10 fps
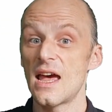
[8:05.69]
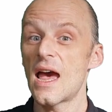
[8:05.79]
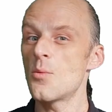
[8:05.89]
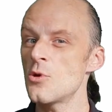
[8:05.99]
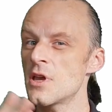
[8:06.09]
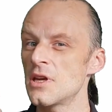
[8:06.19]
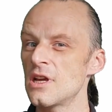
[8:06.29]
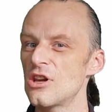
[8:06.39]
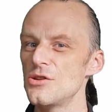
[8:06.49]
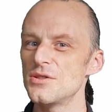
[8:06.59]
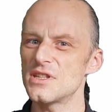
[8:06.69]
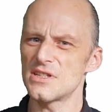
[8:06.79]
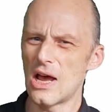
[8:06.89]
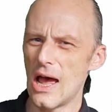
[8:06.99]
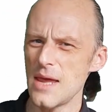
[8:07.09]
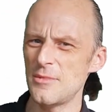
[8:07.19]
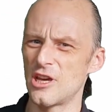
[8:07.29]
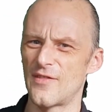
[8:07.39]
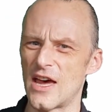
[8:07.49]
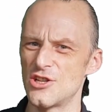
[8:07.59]
And we can include the timing
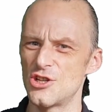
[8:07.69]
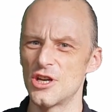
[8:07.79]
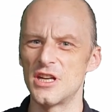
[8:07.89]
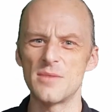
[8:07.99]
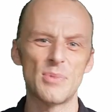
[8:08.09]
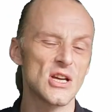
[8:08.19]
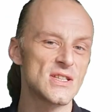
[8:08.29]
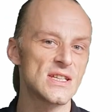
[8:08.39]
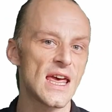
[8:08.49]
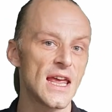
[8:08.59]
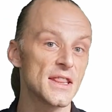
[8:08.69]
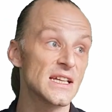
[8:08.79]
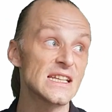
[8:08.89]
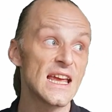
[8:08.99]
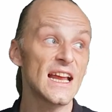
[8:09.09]
of our journey by saying that